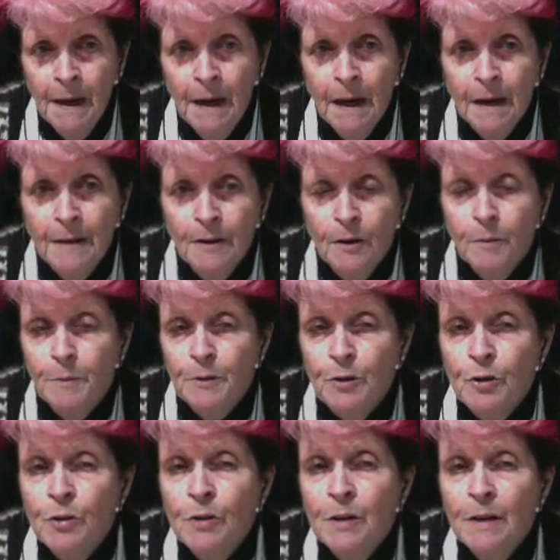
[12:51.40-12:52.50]
And the
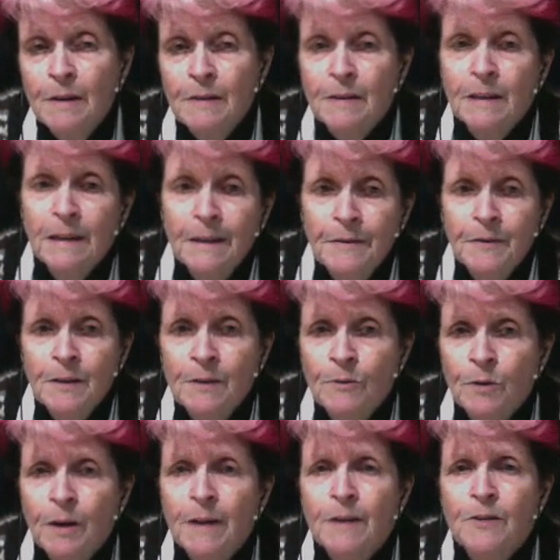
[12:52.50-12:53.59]
opportunities, the left and
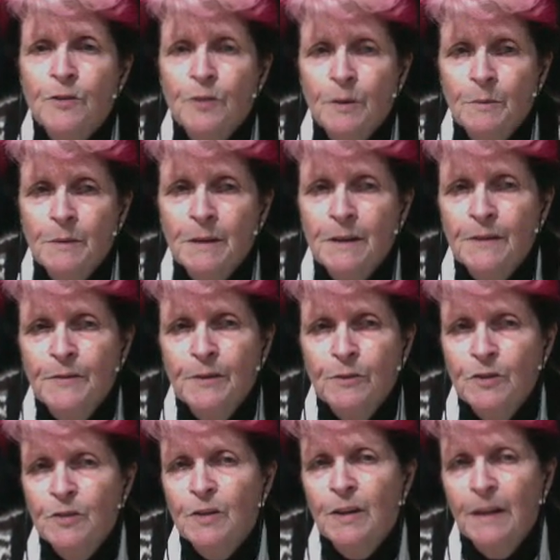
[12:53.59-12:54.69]
right extremities feel
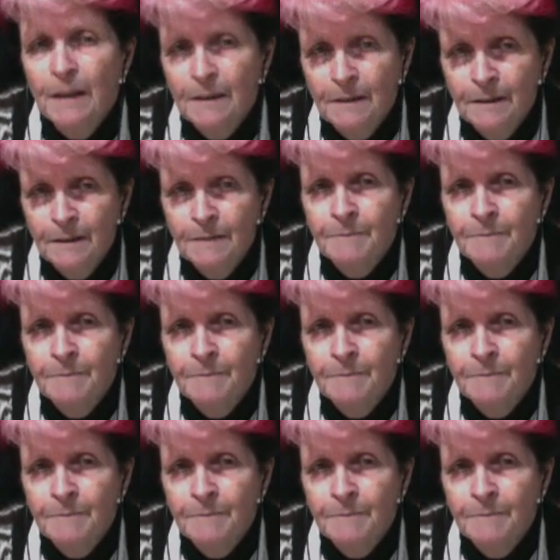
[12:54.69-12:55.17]
disconnected.